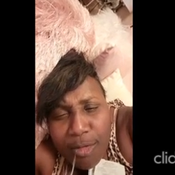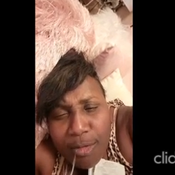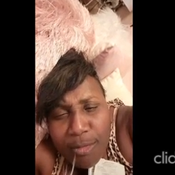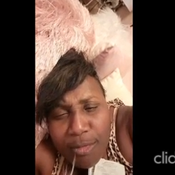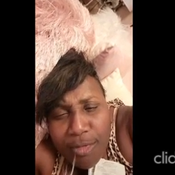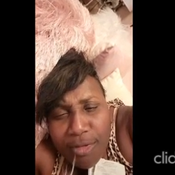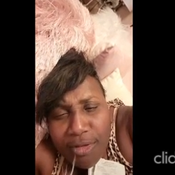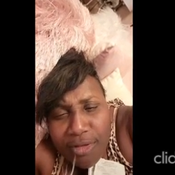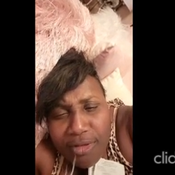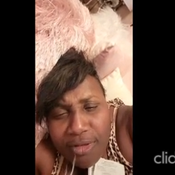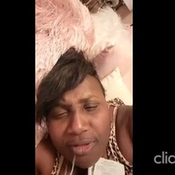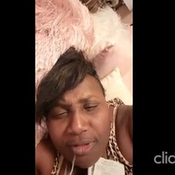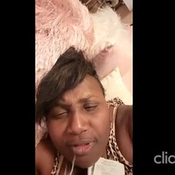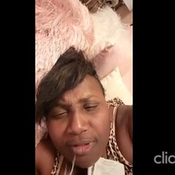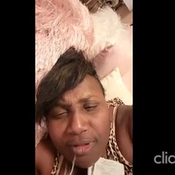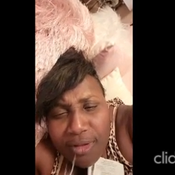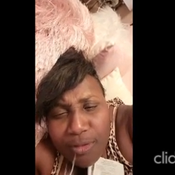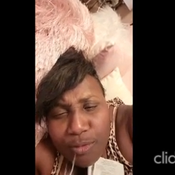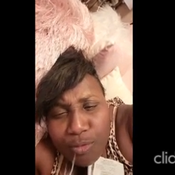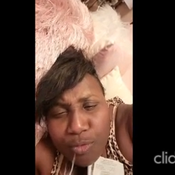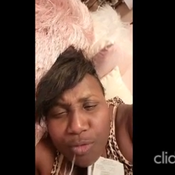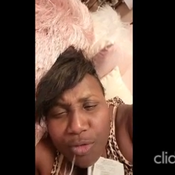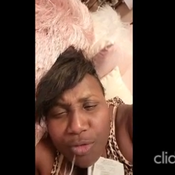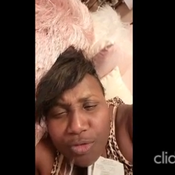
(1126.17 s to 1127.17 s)
me see
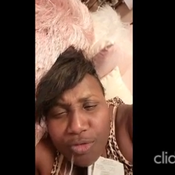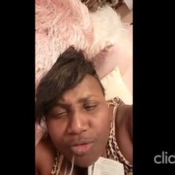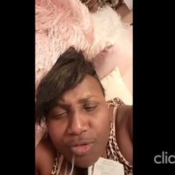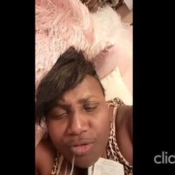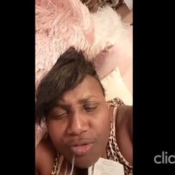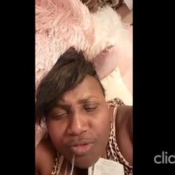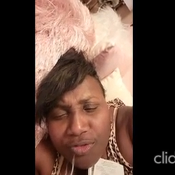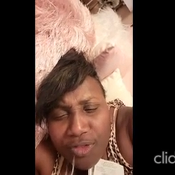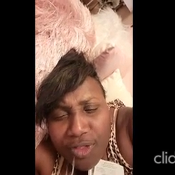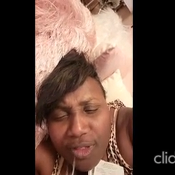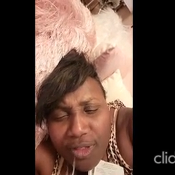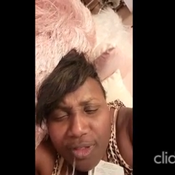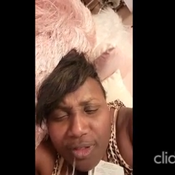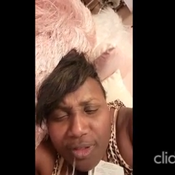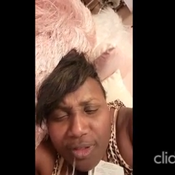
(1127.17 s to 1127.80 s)
what she said